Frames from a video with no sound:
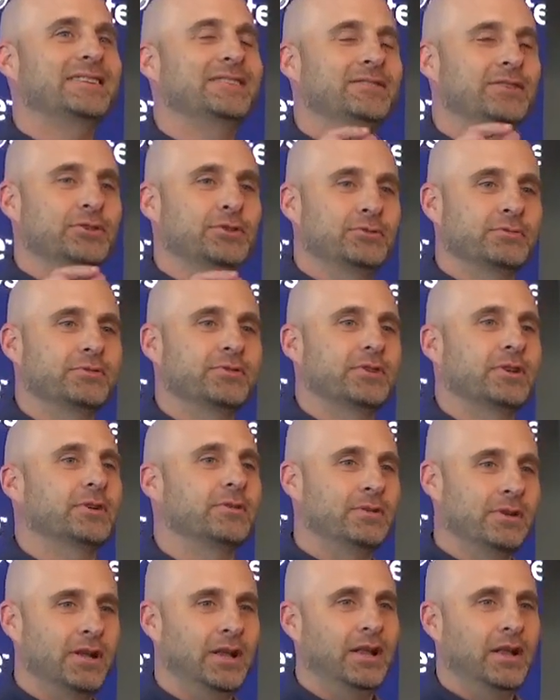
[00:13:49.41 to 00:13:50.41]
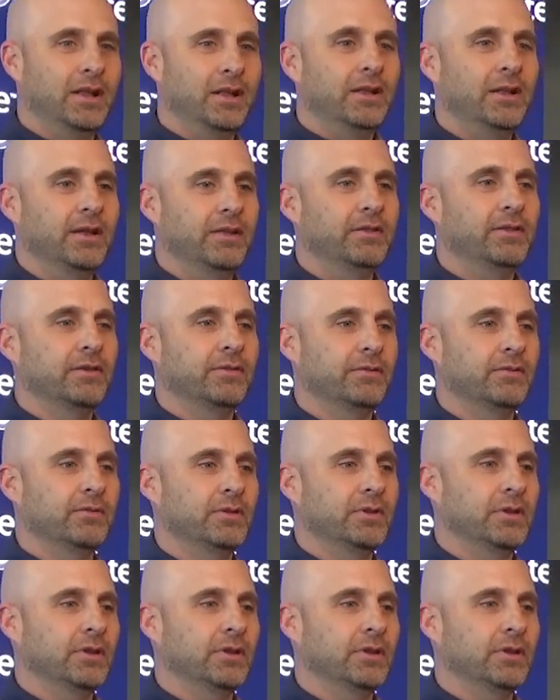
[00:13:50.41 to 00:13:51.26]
to do so at this,